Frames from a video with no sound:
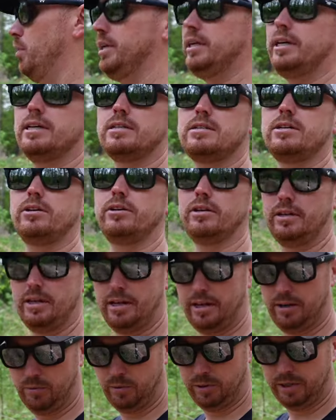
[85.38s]
when he gets here
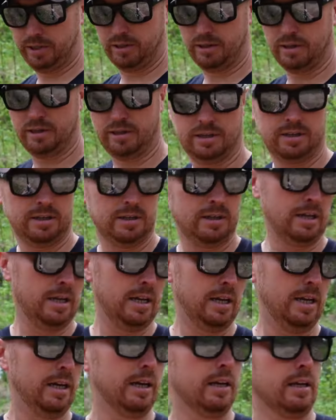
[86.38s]
today, we can
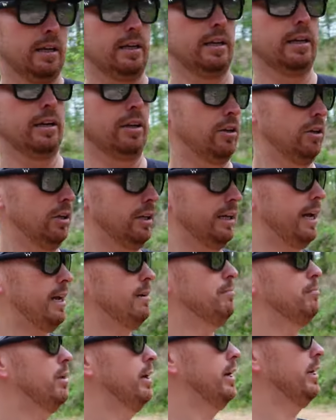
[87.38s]
get a good
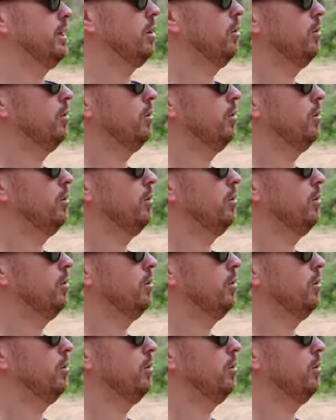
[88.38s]
game plan